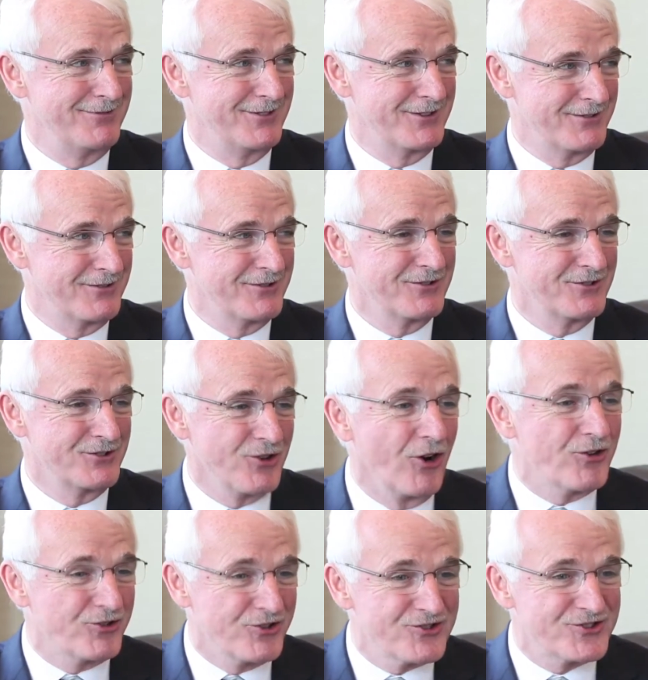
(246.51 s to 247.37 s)
the
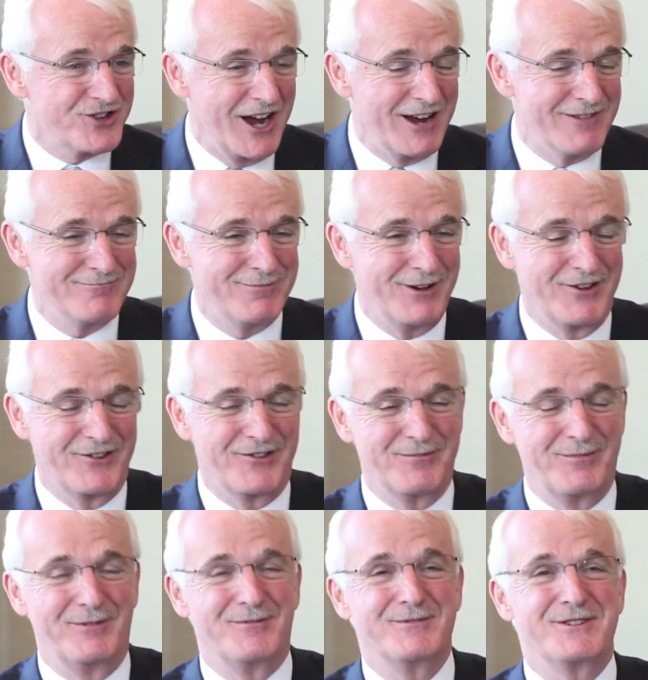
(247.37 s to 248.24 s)
shortest time
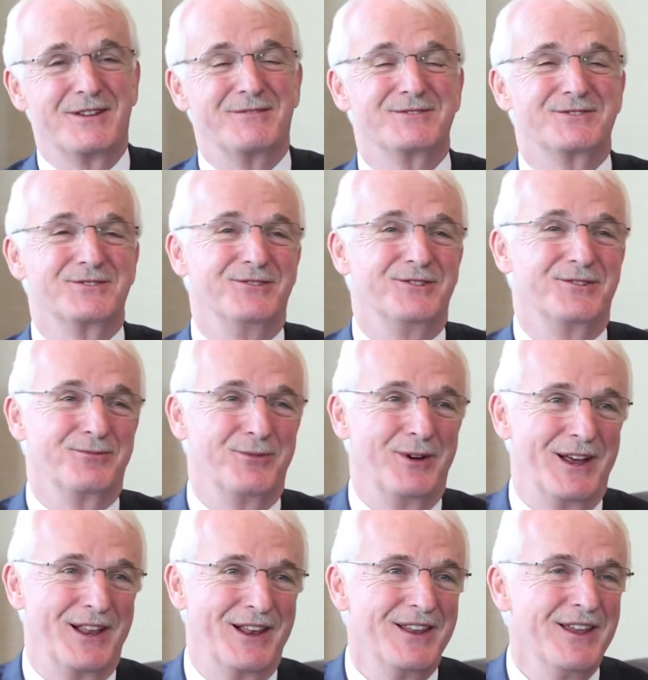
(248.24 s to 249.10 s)
possible, which I'm sure it
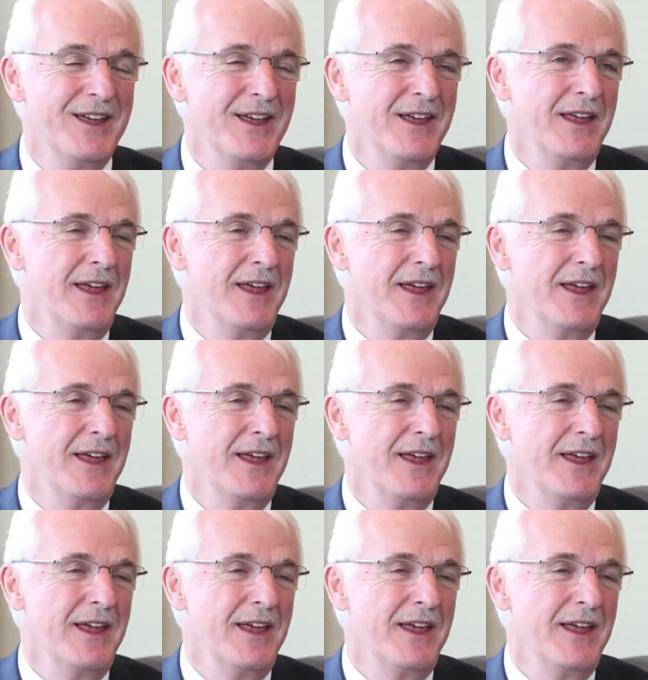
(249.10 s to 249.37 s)
will.